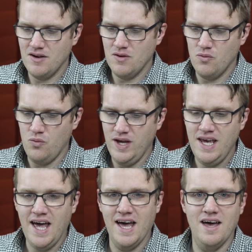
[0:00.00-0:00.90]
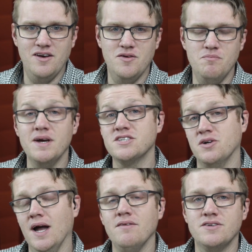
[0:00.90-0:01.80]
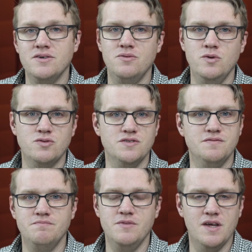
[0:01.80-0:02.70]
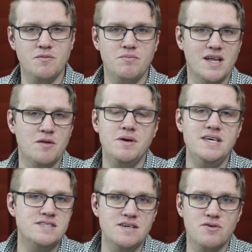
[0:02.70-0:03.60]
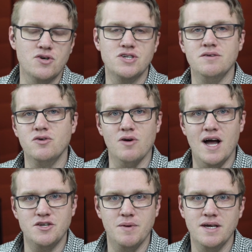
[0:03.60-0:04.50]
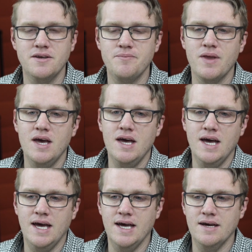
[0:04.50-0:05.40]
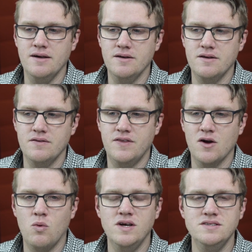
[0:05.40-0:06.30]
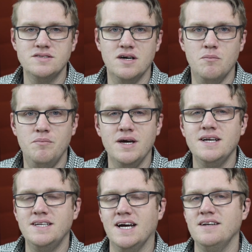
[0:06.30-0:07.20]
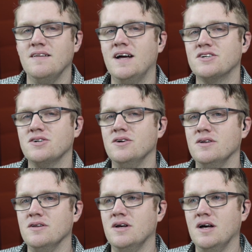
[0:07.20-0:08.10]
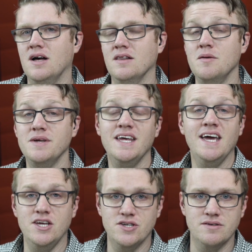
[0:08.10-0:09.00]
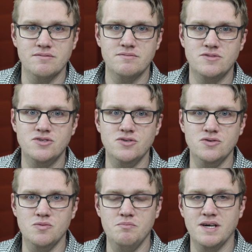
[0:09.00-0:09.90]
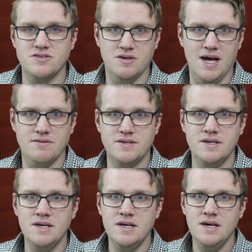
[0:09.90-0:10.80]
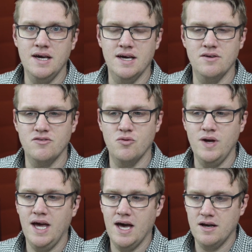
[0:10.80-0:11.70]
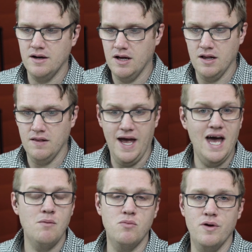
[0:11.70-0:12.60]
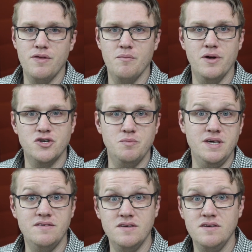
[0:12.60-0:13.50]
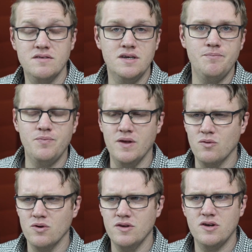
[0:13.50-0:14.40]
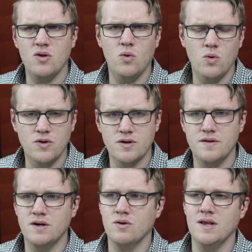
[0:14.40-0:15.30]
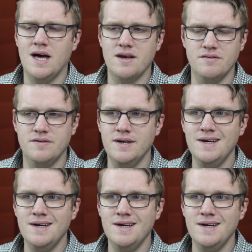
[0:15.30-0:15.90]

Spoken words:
we had Mixcraft, which was the PC version of GarageBand, and there was a big technological limitation to Mixcraft. And so we had a lab with a bunch of PCs in it, and they were a little older. There were a lot of